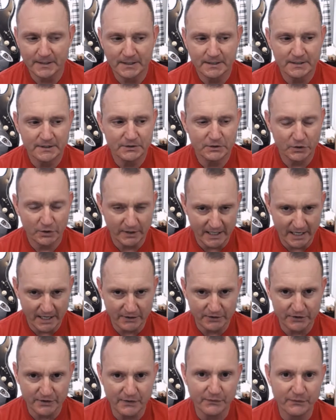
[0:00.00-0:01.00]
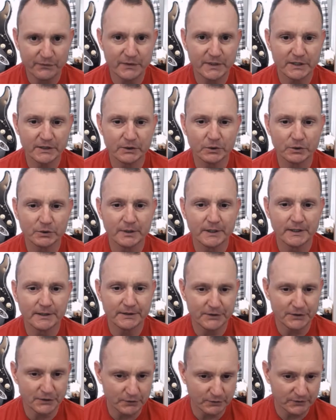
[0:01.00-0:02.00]
took it out in the field,
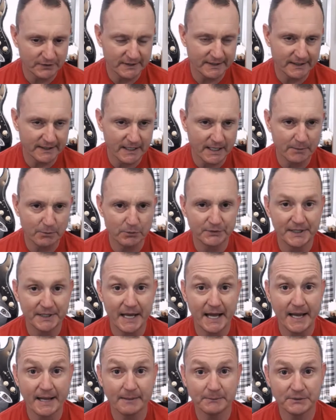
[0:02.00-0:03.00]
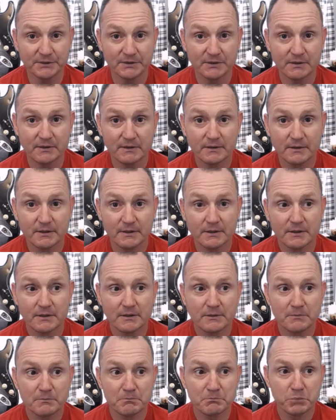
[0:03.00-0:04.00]
used it a couple times,
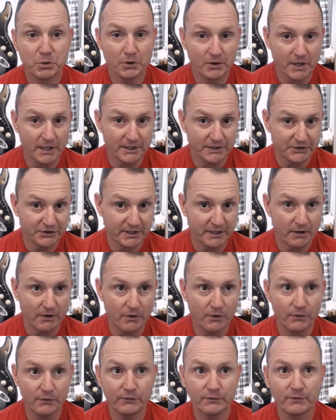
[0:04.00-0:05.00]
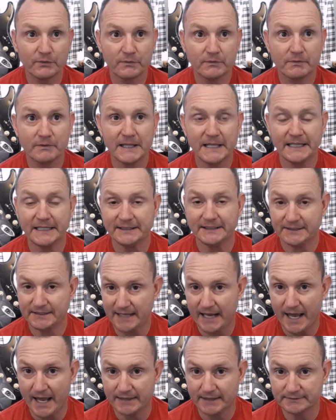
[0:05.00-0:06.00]
put it on the shelf, and it
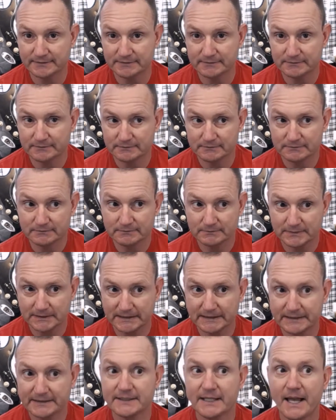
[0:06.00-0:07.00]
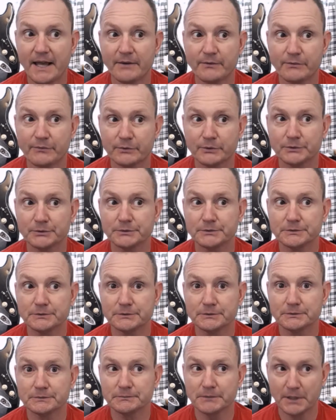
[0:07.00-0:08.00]
sat. And it sat
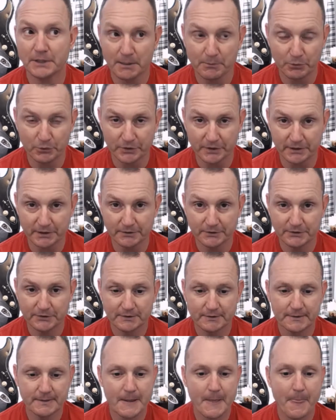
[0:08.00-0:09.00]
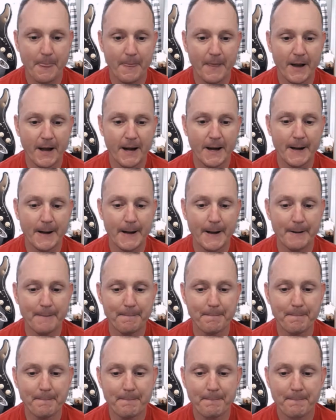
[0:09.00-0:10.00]
for a couple of years.
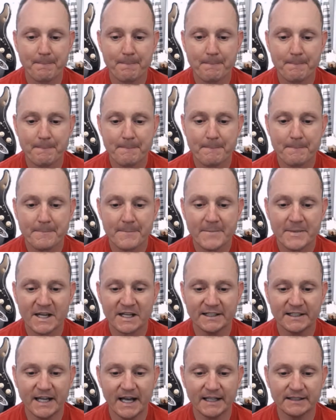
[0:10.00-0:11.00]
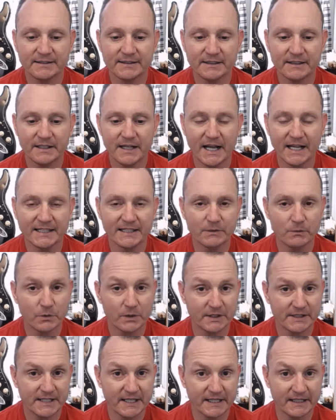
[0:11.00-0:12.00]
Not that I didn't want
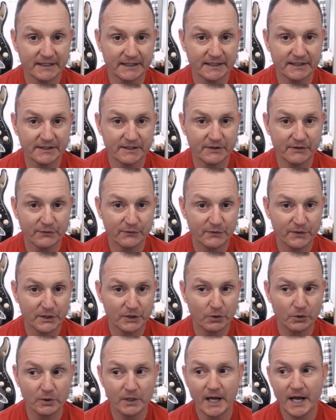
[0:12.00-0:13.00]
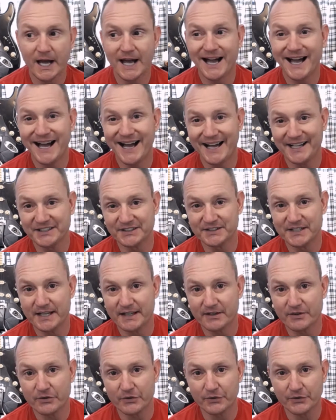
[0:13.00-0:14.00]
to take it into the field. I just had
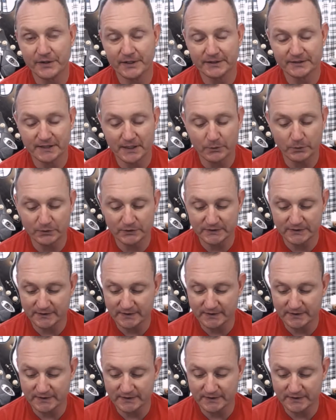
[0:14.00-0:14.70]
other things I was